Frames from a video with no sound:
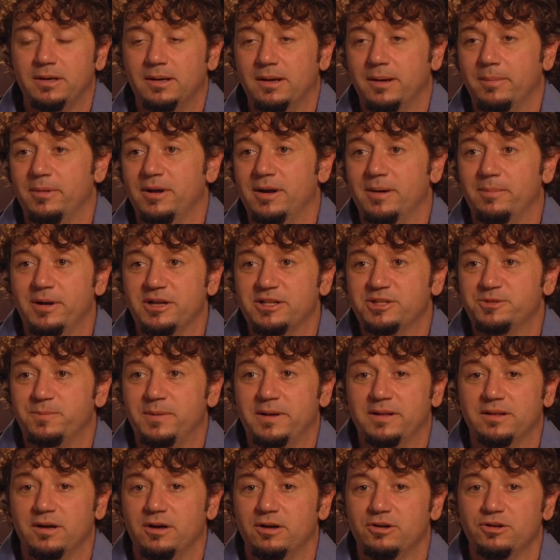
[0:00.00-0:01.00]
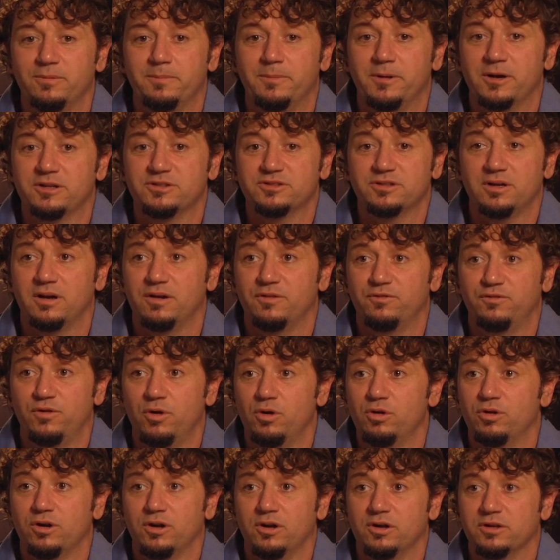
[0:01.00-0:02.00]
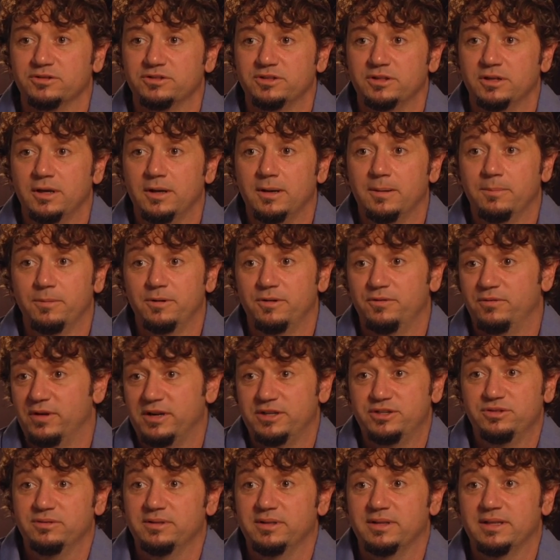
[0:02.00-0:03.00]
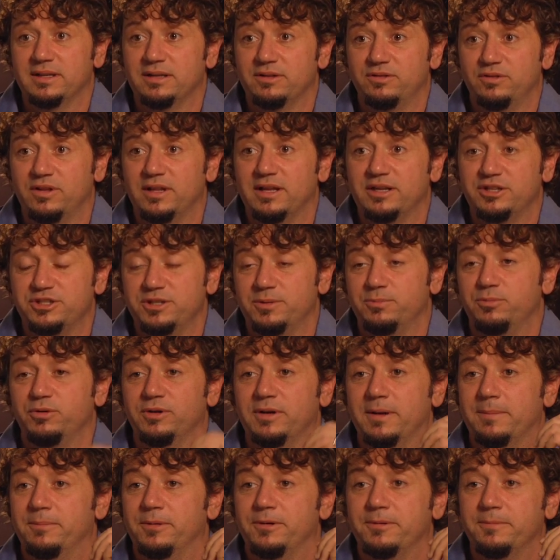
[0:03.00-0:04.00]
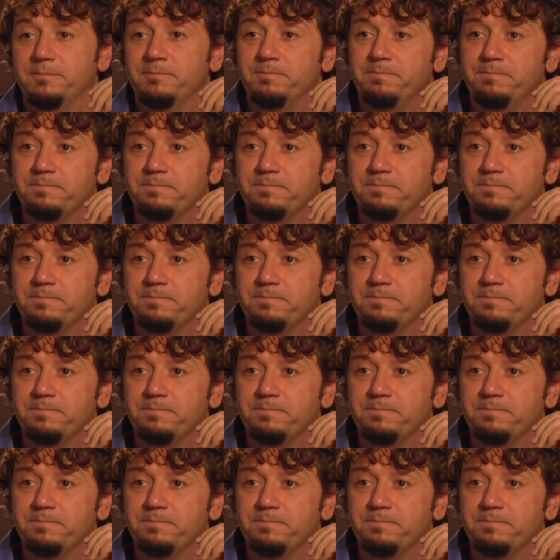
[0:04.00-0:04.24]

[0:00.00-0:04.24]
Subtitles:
I mean, I might spend the $100 on phone calls, but eventually that ship will get built.